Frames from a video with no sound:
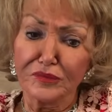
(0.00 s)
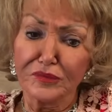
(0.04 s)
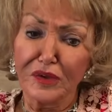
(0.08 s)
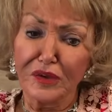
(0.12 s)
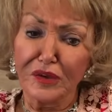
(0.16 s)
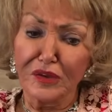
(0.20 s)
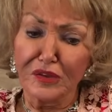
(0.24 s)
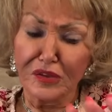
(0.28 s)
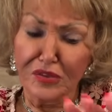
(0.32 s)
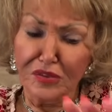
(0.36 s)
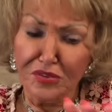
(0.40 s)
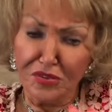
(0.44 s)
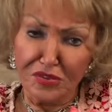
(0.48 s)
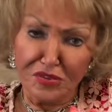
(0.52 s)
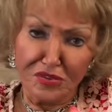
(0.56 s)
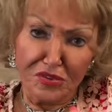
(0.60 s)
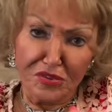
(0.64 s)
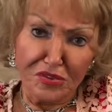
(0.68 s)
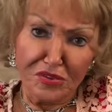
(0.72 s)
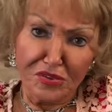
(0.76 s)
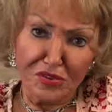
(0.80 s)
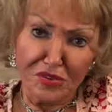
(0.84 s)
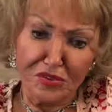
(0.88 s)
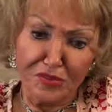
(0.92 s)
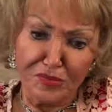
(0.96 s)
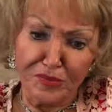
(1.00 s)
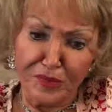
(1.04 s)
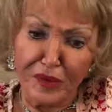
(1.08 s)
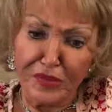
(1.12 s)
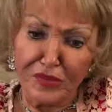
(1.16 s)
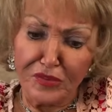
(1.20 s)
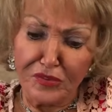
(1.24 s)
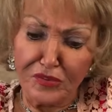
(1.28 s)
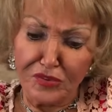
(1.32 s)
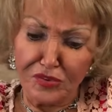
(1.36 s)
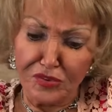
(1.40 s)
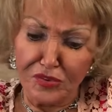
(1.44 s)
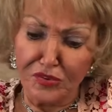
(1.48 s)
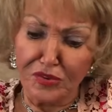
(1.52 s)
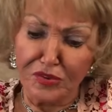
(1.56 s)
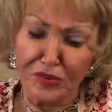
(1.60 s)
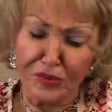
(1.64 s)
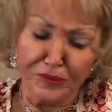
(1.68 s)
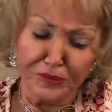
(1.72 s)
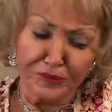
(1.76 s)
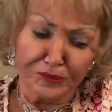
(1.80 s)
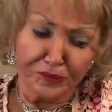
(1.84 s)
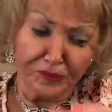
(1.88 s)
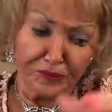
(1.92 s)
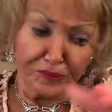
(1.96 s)
And this has bothered you
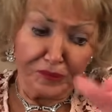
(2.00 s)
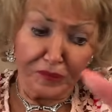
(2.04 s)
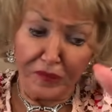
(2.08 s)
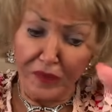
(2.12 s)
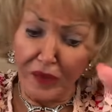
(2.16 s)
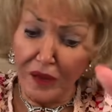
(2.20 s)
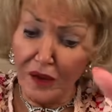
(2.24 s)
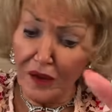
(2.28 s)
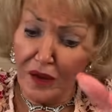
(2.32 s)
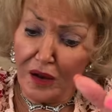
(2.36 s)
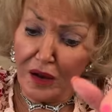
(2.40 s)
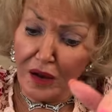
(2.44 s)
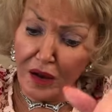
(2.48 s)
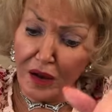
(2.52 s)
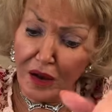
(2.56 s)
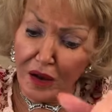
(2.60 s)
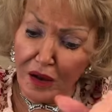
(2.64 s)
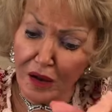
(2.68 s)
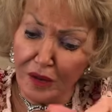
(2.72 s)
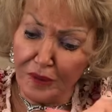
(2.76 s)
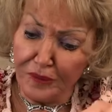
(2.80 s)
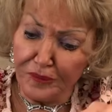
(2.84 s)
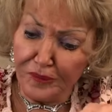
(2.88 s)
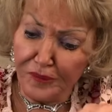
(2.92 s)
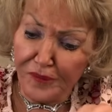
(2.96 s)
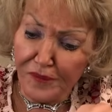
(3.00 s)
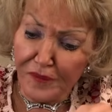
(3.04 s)
some.